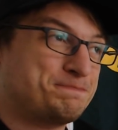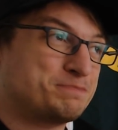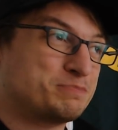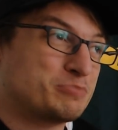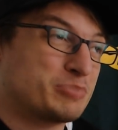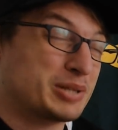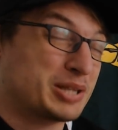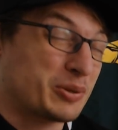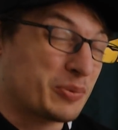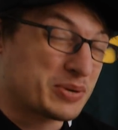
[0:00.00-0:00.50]

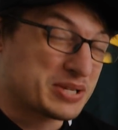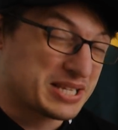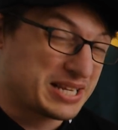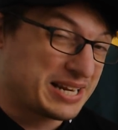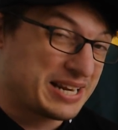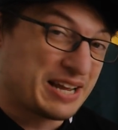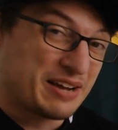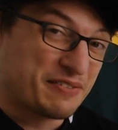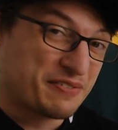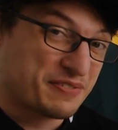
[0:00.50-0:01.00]
but there was
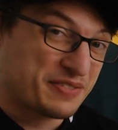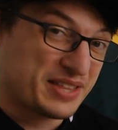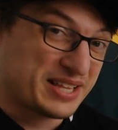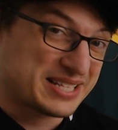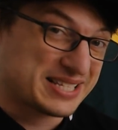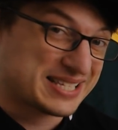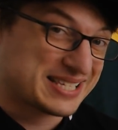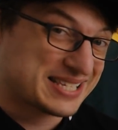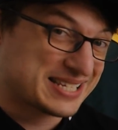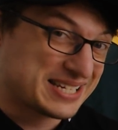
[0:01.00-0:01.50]
enough that
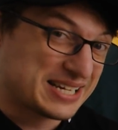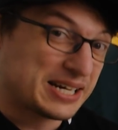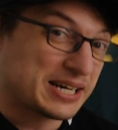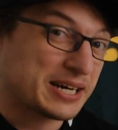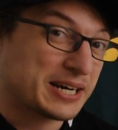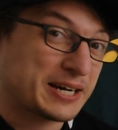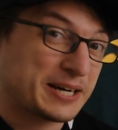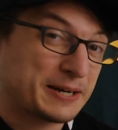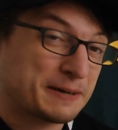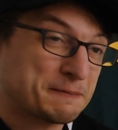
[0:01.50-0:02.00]
stuck,
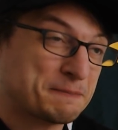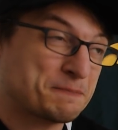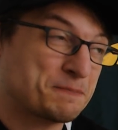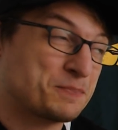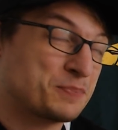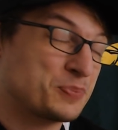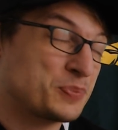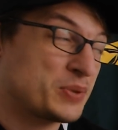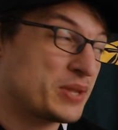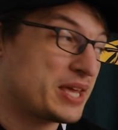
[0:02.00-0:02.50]

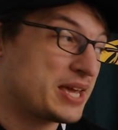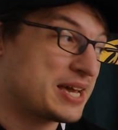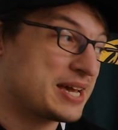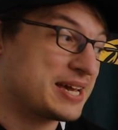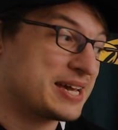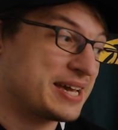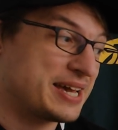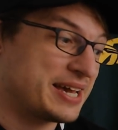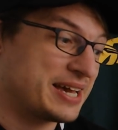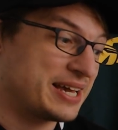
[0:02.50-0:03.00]

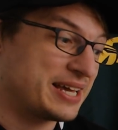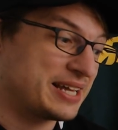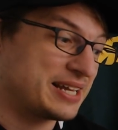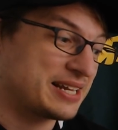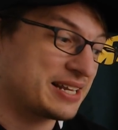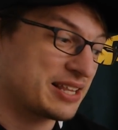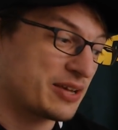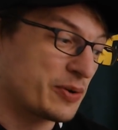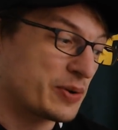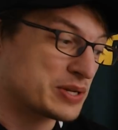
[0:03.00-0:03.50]
and
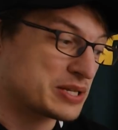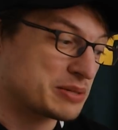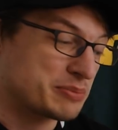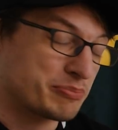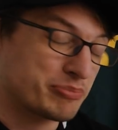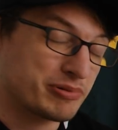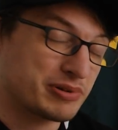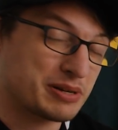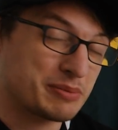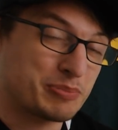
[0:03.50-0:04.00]
there were some
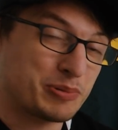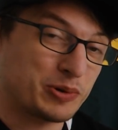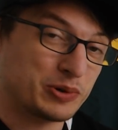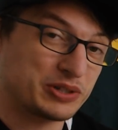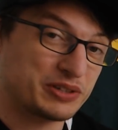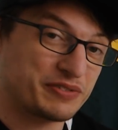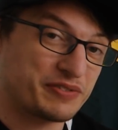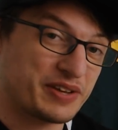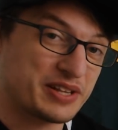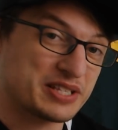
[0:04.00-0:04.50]
pretty poor
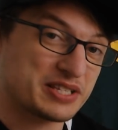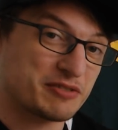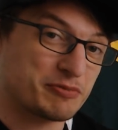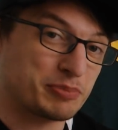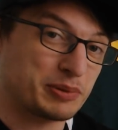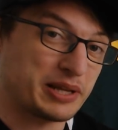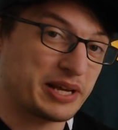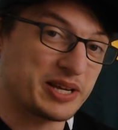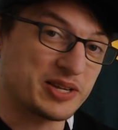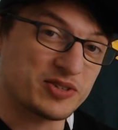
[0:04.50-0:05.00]
defensive
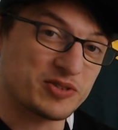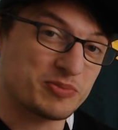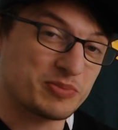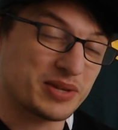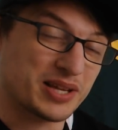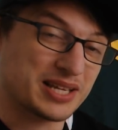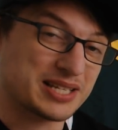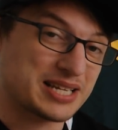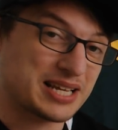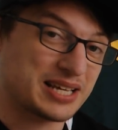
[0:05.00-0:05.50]
plays from the
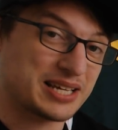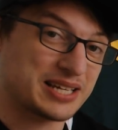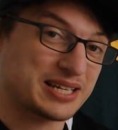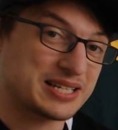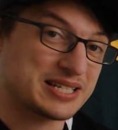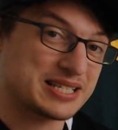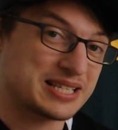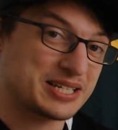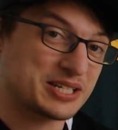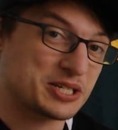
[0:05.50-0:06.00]

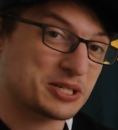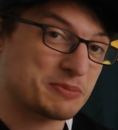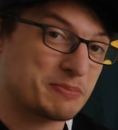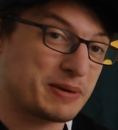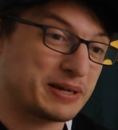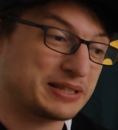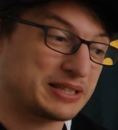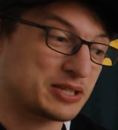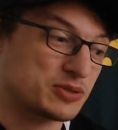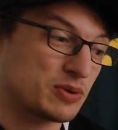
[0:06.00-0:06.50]
Italians that just
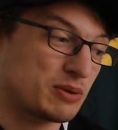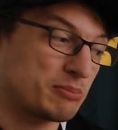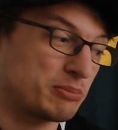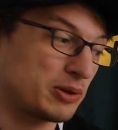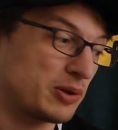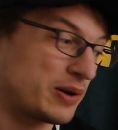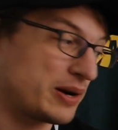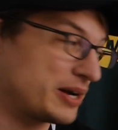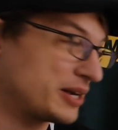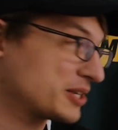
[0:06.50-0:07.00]
made this one
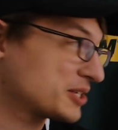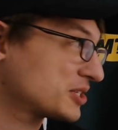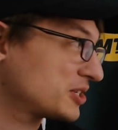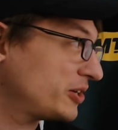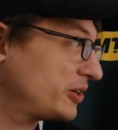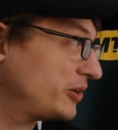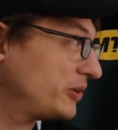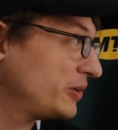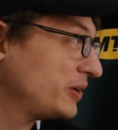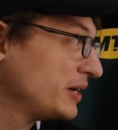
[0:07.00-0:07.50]
blow out.
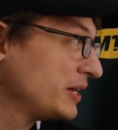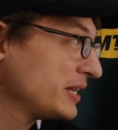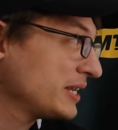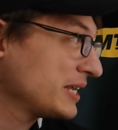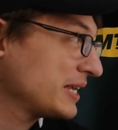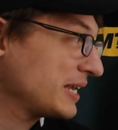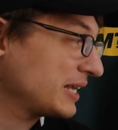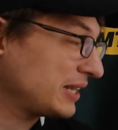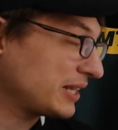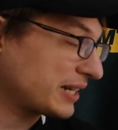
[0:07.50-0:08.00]
So
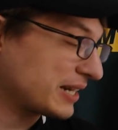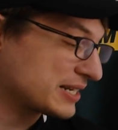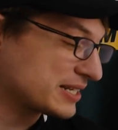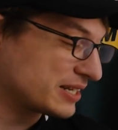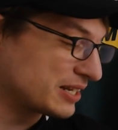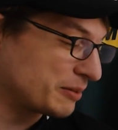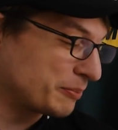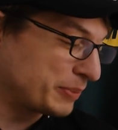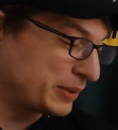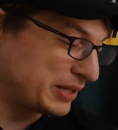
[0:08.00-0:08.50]
yeah, like I
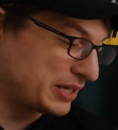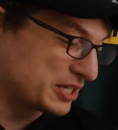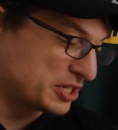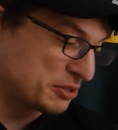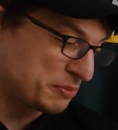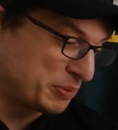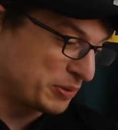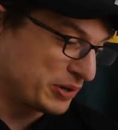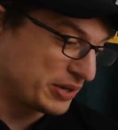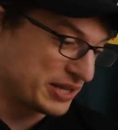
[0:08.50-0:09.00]
said, a bit
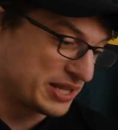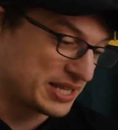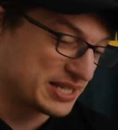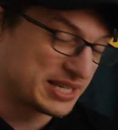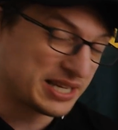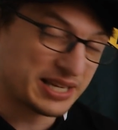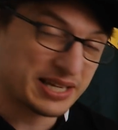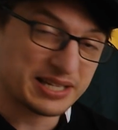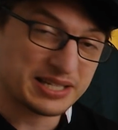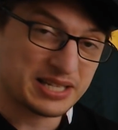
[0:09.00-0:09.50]
disappointing. The
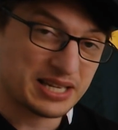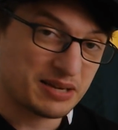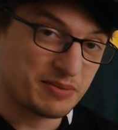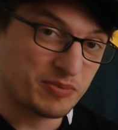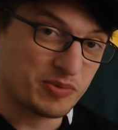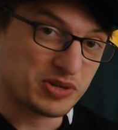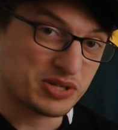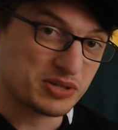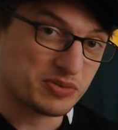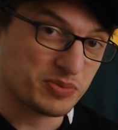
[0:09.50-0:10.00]
Italian team
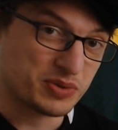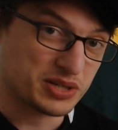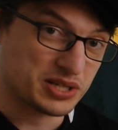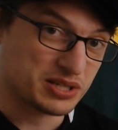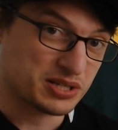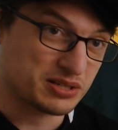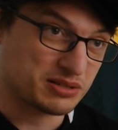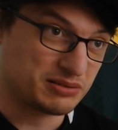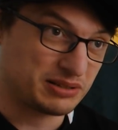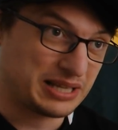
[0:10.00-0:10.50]

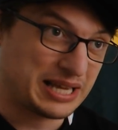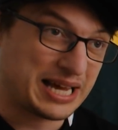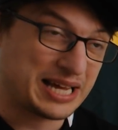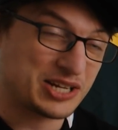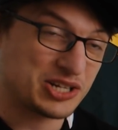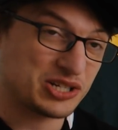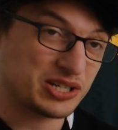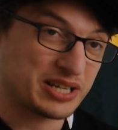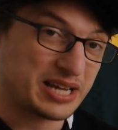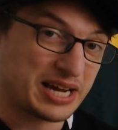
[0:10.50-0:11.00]
was
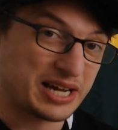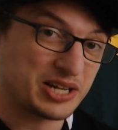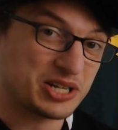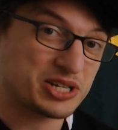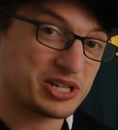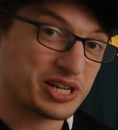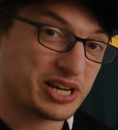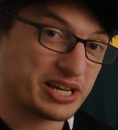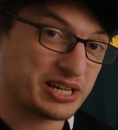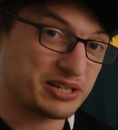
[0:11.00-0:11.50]
largely
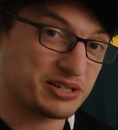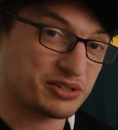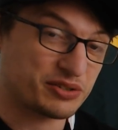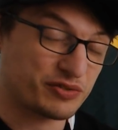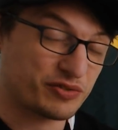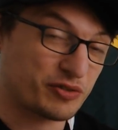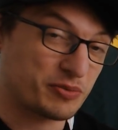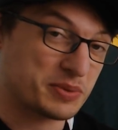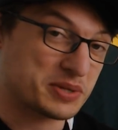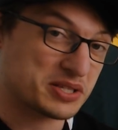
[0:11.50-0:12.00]
unchanged
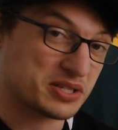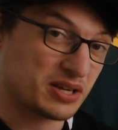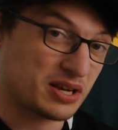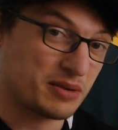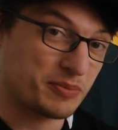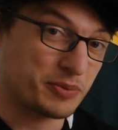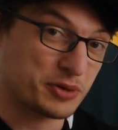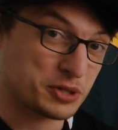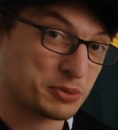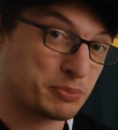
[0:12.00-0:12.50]
from a
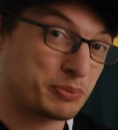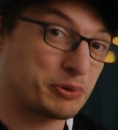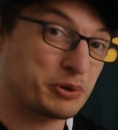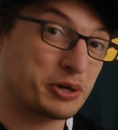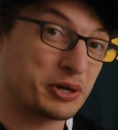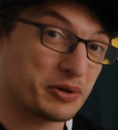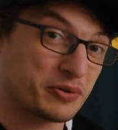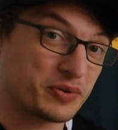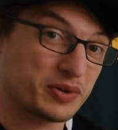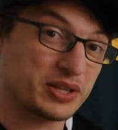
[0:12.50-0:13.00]
side which put
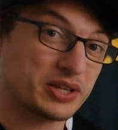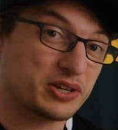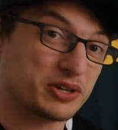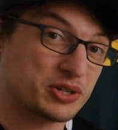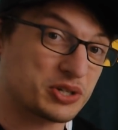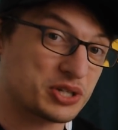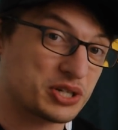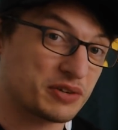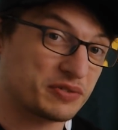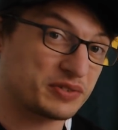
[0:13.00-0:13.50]
in a really good
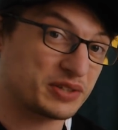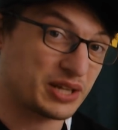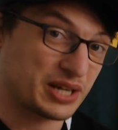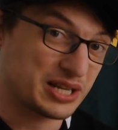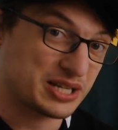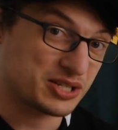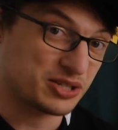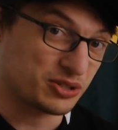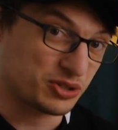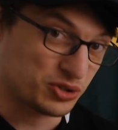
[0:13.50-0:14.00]
shift
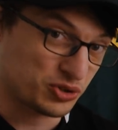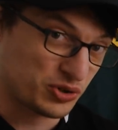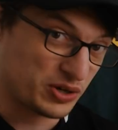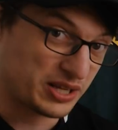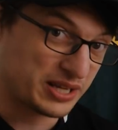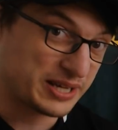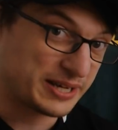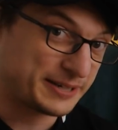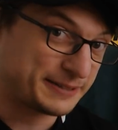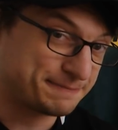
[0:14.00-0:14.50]
against
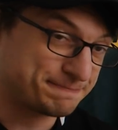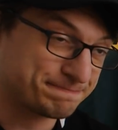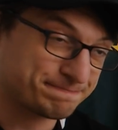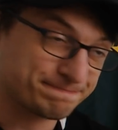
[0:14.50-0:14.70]
Australia.